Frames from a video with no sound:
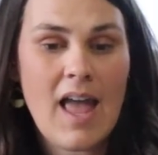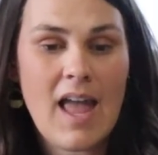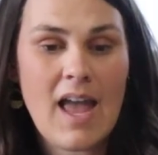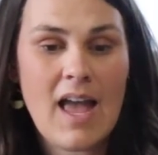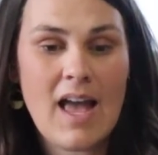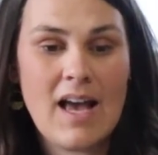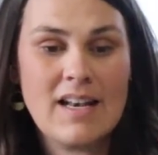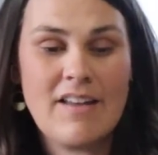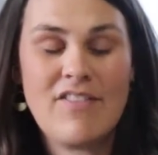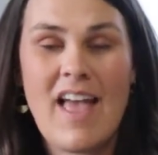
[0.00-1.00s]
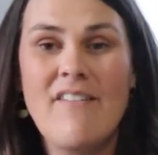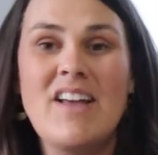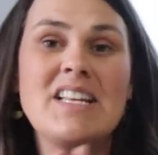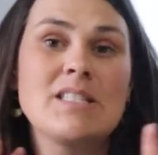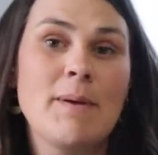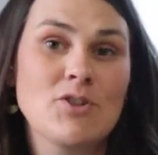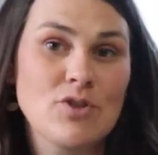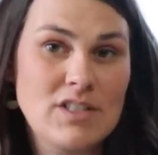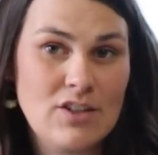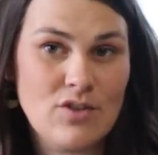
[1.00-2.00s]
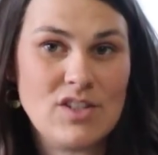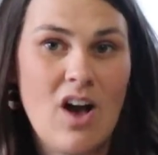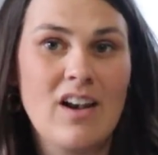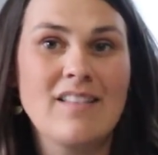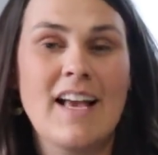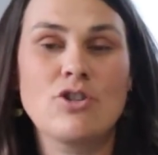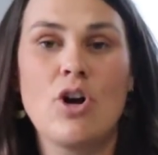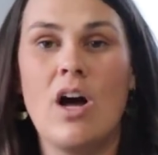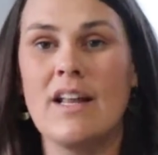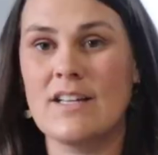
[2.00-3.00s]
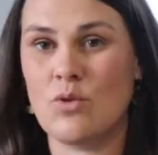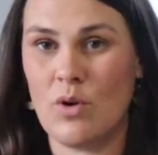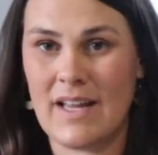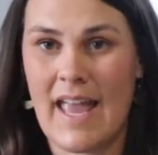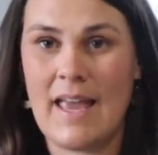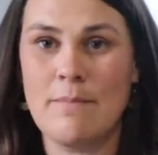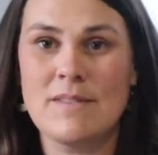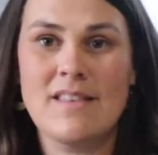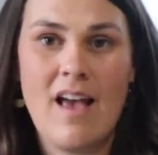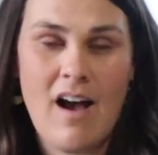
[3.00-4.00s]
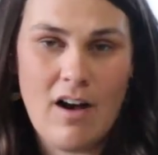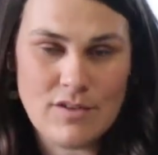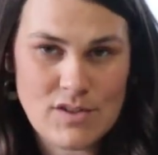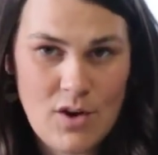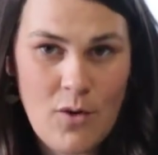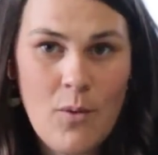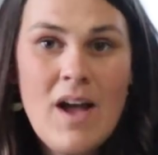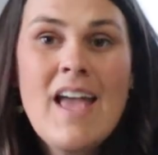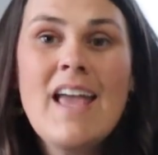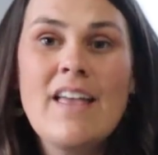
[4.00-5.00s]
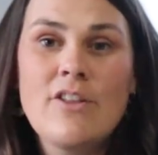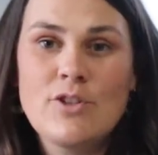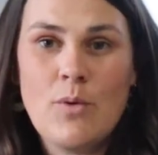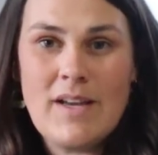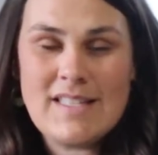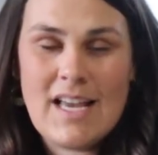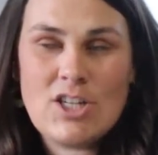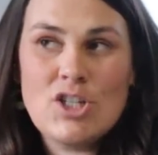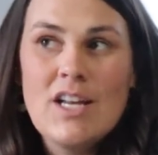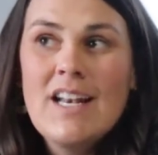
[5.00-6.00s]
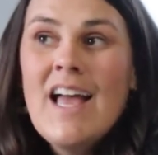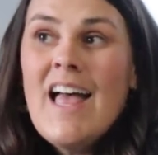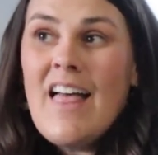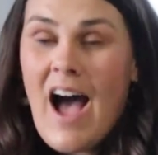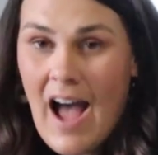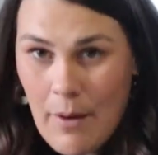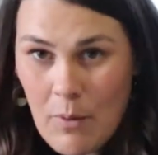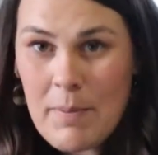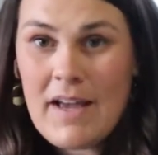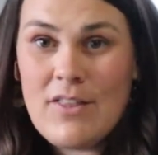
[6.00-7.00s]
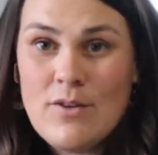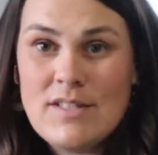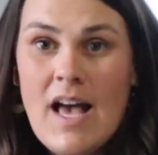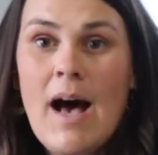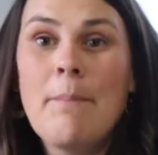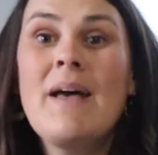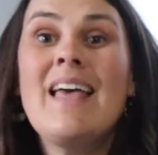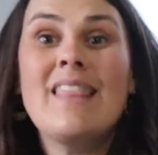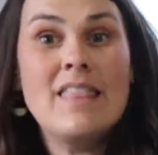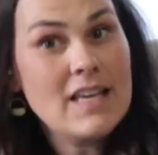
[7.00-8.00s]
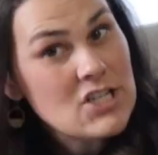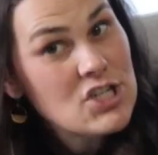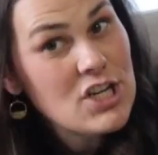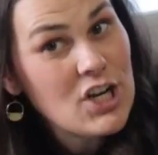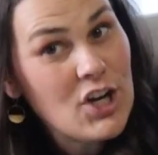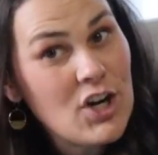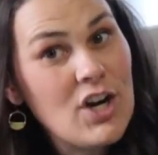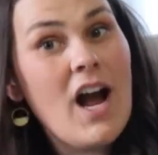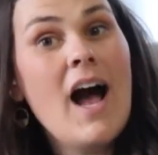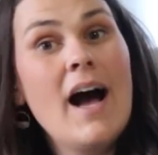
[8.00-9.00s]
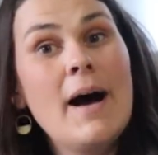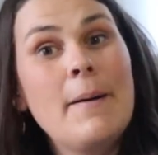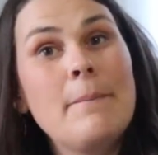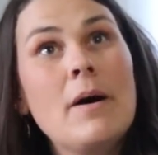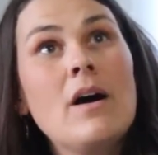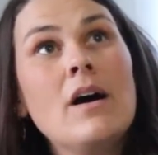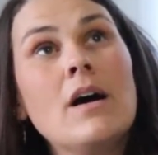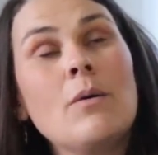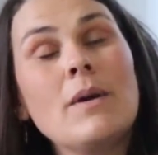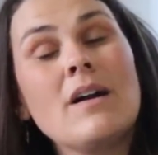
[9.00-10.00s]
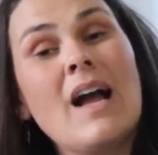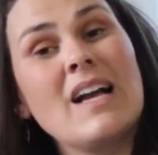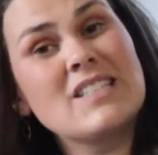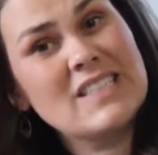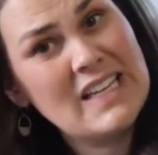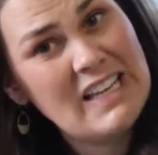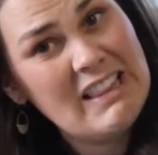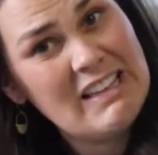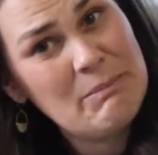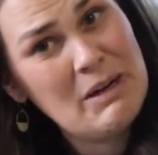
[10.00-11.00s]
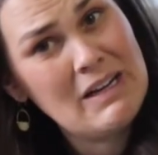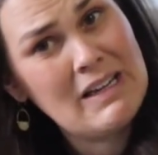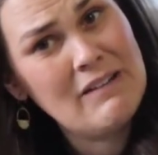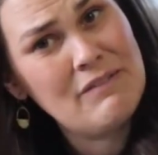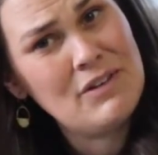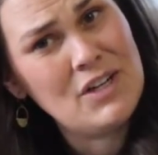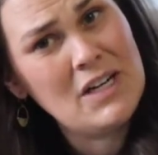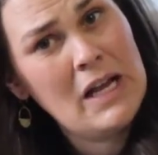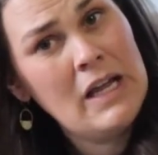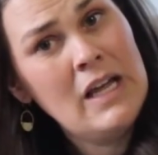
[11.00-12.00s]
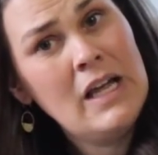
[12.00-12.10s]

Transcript: and if they have any special deals on electronics or games also in their toy section, I will pick those up. This year, um, we are actually in the market for